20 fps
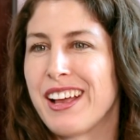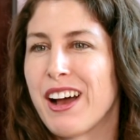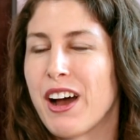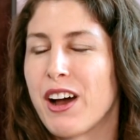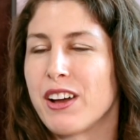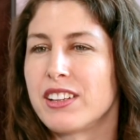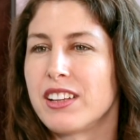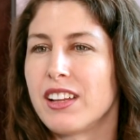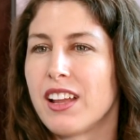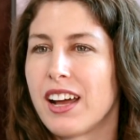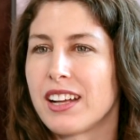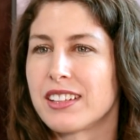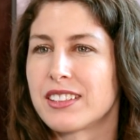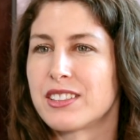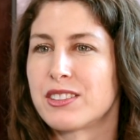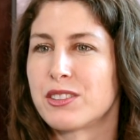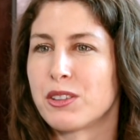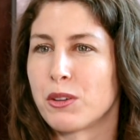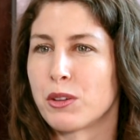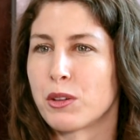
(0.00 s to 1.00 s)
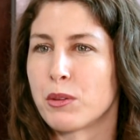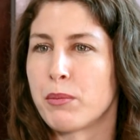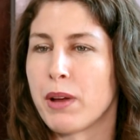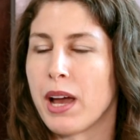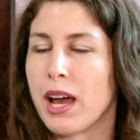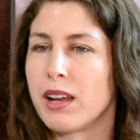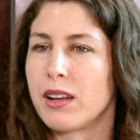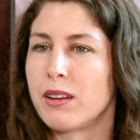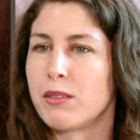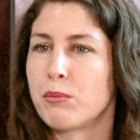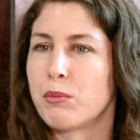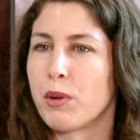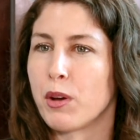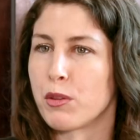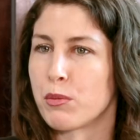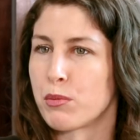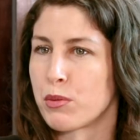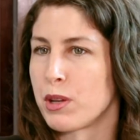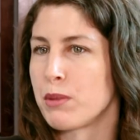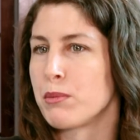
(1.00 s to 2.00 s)
I'd like to talk about
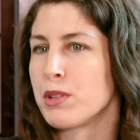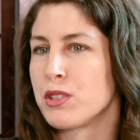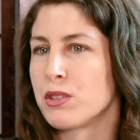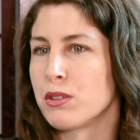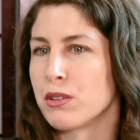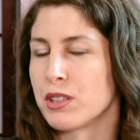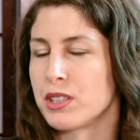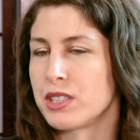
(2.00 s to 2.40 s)
both premature